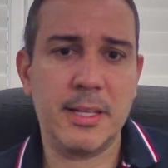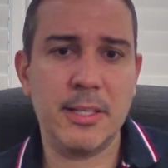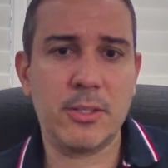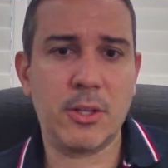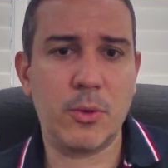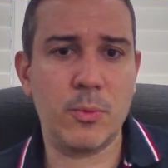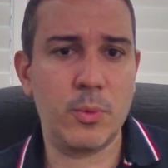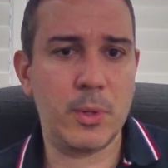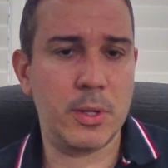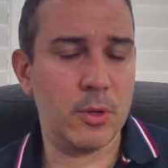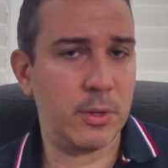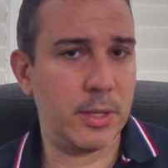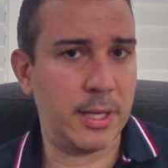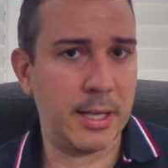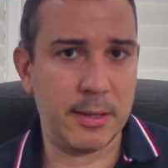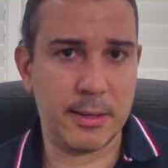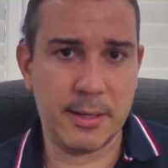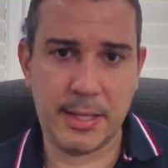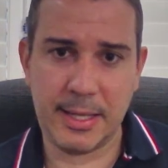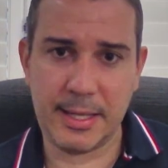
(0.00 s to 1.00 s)
So we're looking
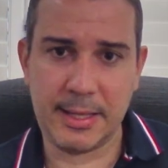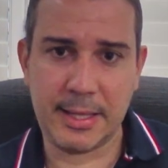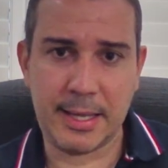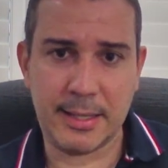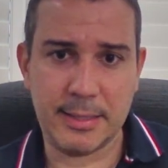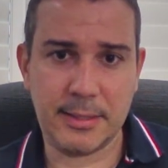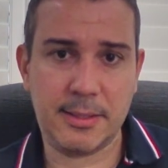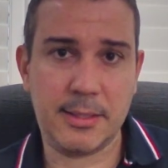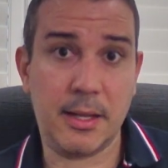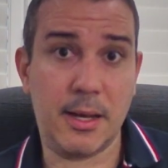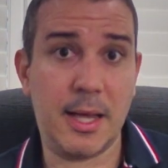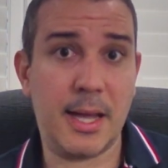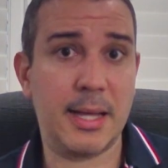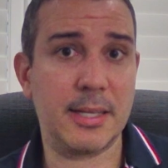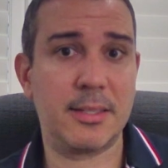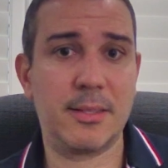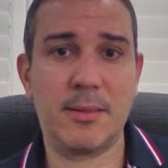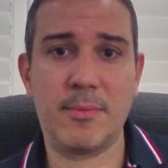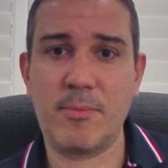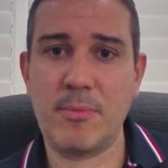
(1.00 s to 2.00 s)
at needing that to
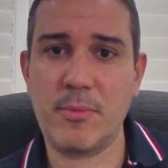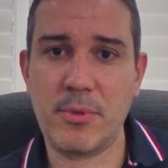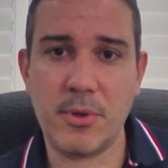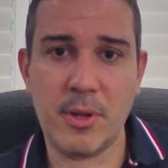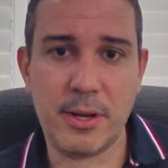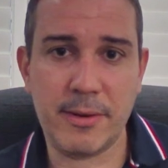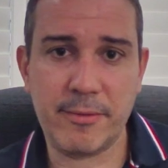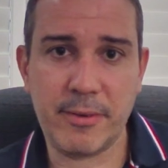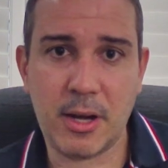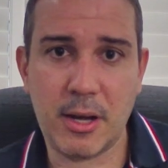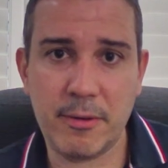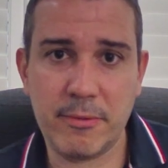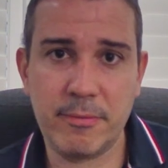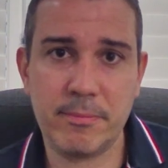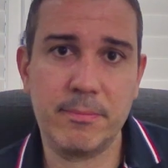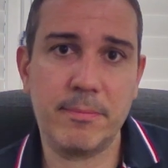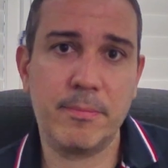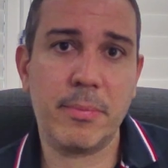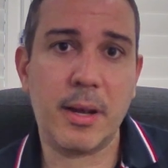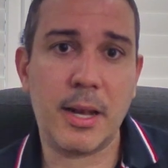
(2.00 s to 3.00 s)
last 35
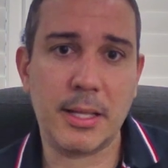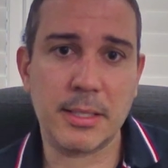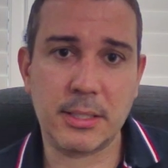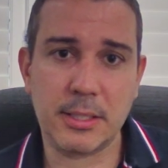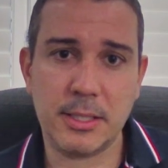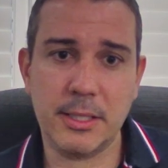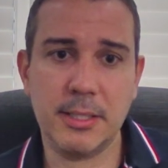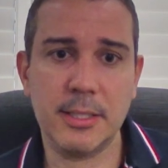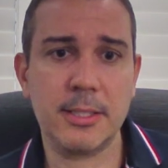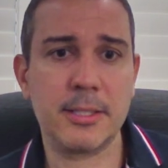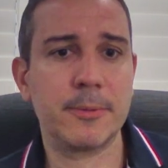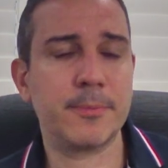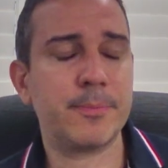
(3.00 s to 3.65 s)
plus years.